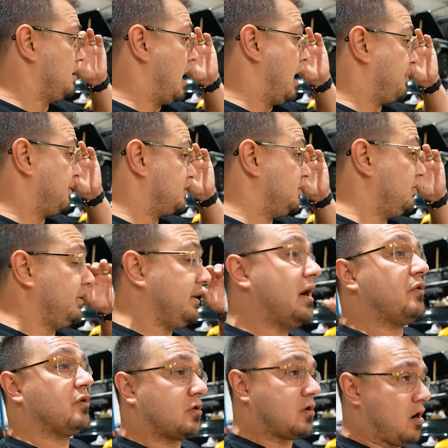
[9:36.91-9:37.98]
opportunity,
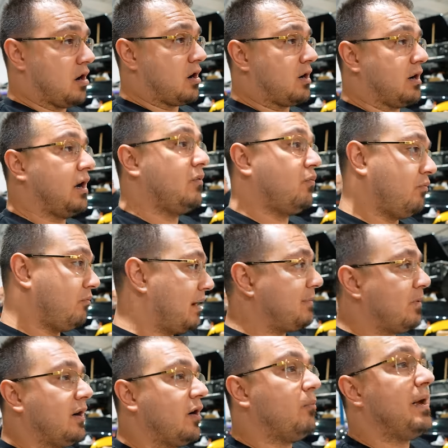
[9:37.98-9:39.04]
other car, and
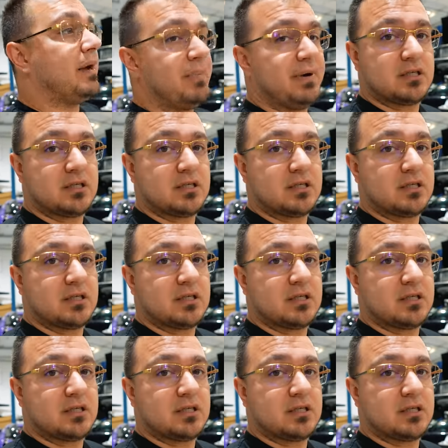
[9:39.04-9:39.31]
maybe it'll make